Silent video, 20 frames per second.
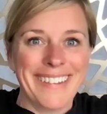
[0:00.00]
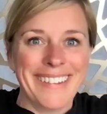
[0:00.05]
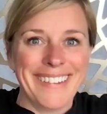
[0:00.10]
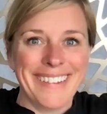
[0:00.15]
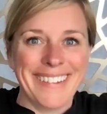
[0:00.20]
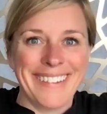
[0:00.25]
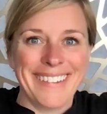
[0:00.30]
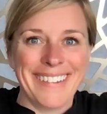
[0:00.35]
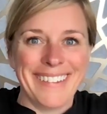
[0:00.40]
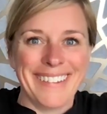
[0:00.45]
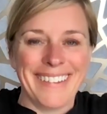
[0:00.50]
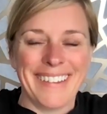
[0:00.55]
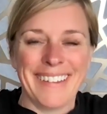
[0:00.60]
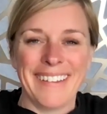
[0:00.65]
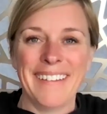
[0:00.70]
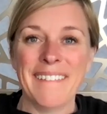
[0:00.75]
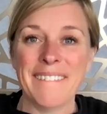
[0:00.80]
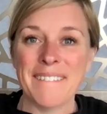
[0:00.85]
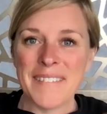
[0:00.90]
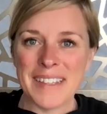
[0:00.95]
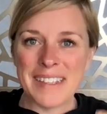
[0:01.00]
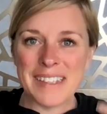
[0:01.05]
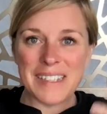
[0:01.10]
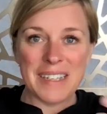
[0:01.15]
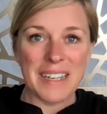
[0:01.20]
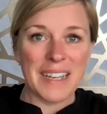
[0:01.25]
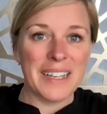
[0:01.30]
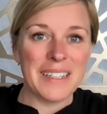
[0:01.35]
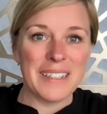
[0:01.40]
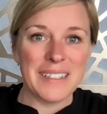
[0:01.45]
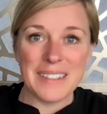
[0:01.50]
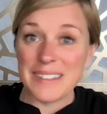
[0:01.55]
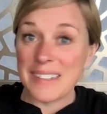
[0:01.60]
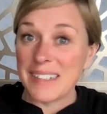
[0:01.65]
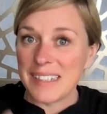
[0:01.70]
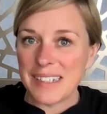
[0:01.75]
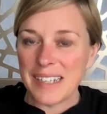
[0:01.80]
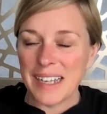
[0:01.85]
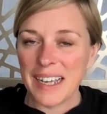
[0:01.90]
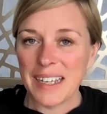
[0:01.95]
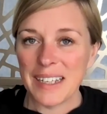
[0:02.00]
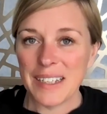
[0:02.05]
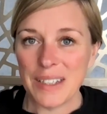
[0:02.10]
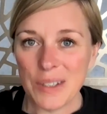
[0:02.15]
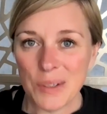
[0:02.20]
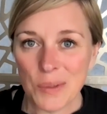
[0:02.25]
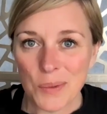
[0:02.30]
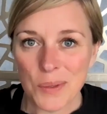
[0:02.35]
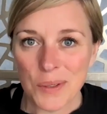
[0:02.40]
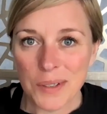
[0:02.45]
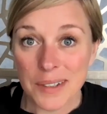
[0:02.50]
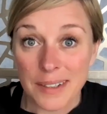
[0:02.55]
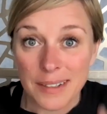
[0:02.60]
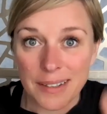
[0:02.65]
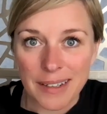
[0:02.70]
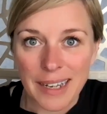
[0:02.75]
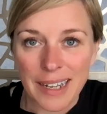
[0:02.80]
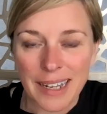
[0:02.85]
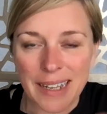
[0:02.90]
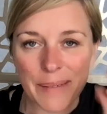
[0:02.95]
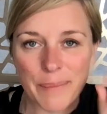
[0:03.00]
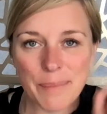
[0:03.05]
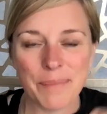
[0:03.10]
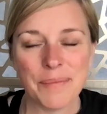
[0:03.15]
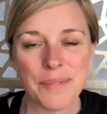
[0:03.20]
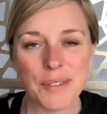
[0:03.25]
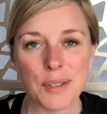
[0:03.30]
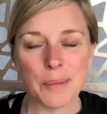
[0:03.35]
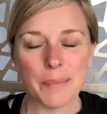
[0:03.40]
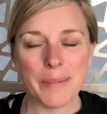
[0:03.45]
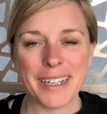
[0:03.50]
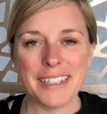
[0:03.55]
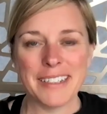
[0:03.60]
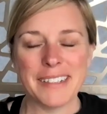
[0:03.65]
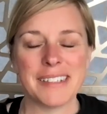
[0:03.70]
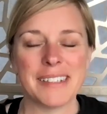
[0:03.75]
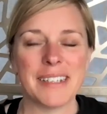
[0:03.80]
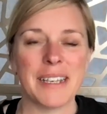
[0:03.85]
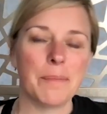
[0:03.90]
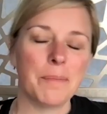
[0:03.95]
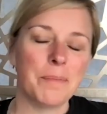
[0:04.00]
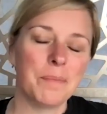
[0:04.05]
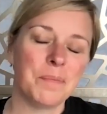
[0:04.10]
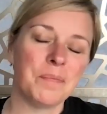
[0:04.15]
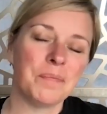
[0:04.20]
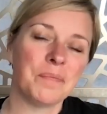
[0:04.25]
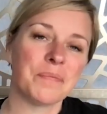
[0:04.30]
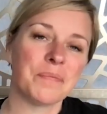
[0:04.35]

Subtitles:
it's not your name, your body's name.